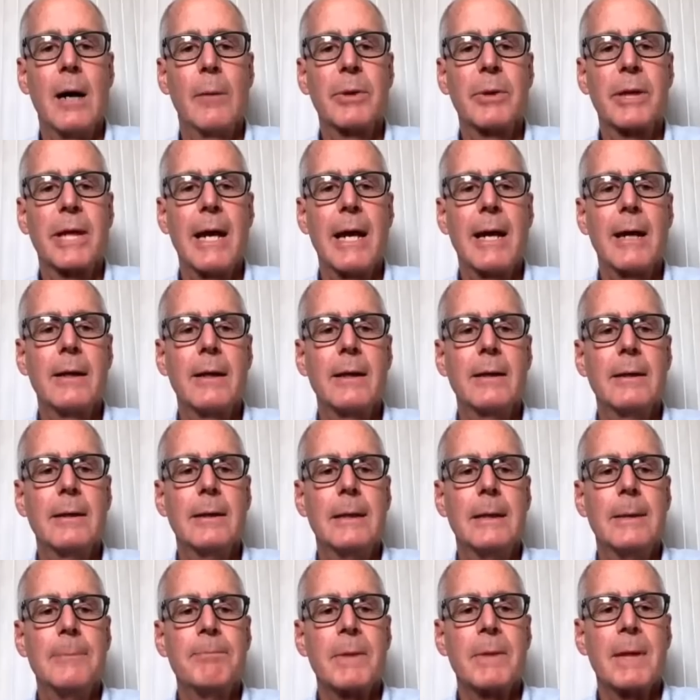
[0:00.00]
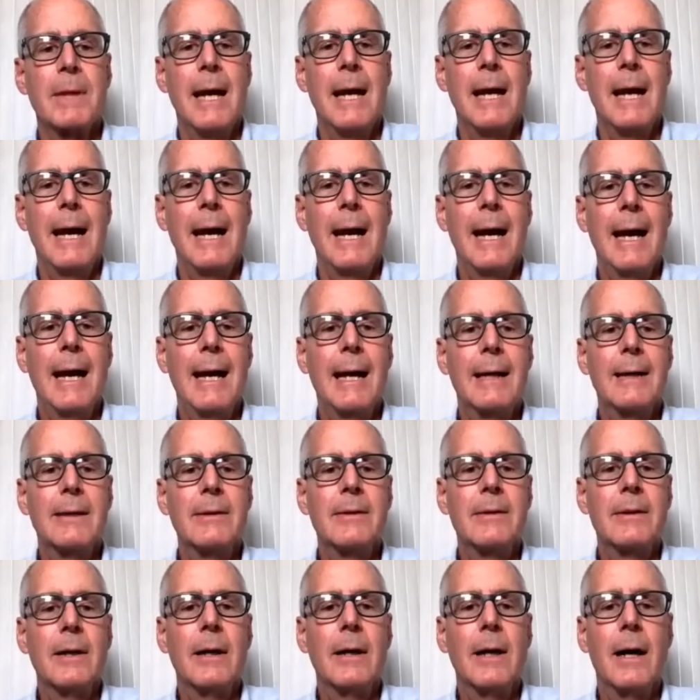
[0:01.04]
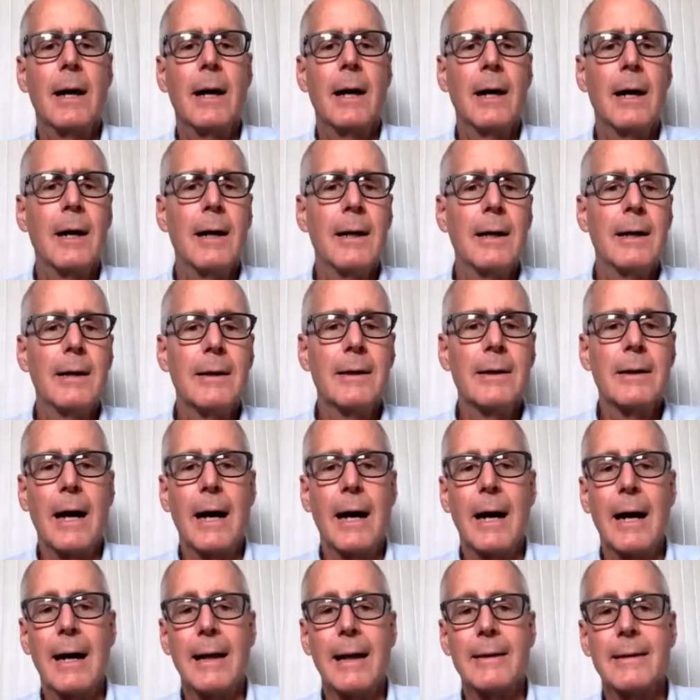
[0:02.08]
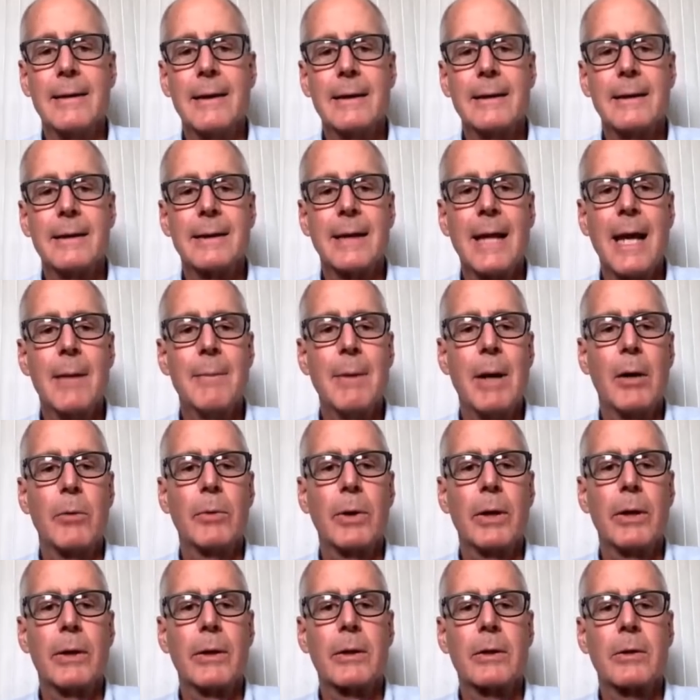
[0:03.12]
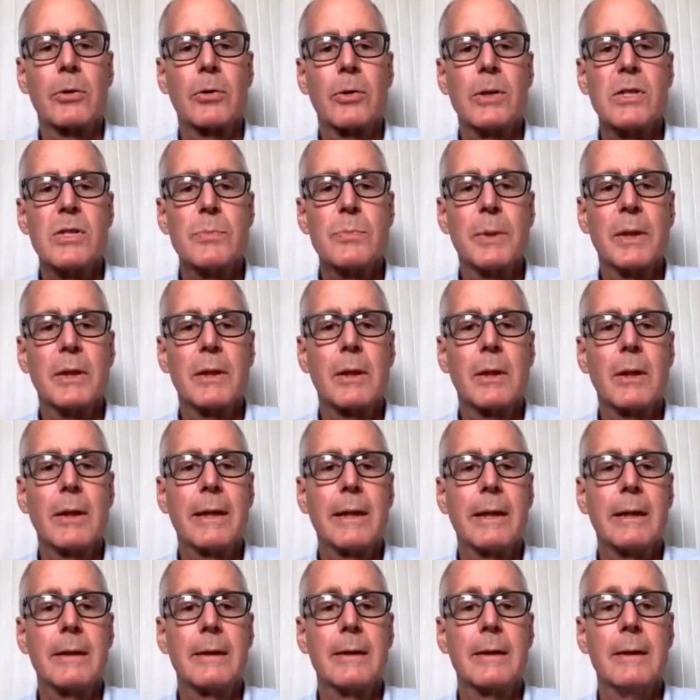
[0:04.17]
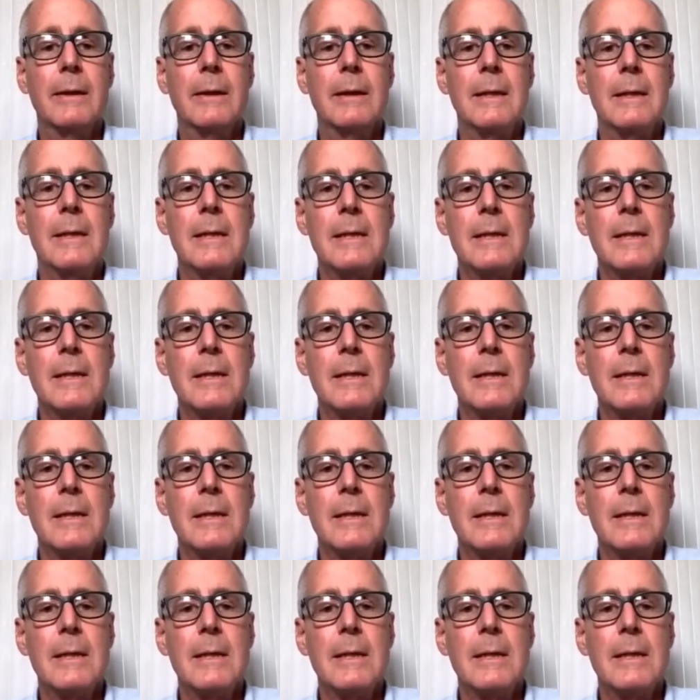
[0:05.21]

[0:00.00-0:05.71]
This sample also allows more of the detail to be seen, such as the nameplates, they look separately fitted,